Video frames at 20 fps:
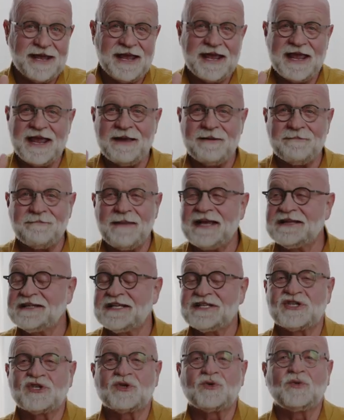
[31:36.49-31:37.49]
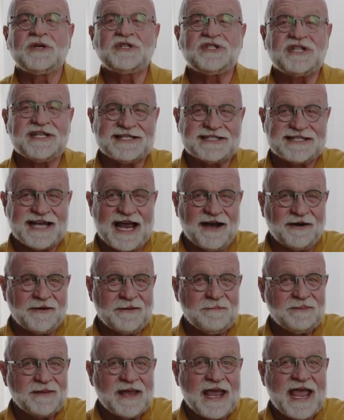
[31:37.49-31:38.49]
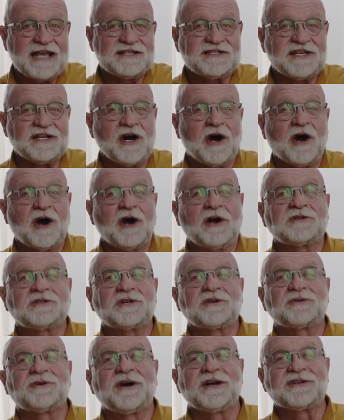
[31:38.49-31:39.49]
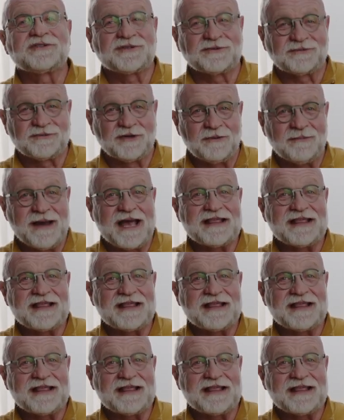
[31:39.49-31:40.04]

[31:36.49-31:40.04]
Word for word: It, it, made this swishing sound as it arced across the room.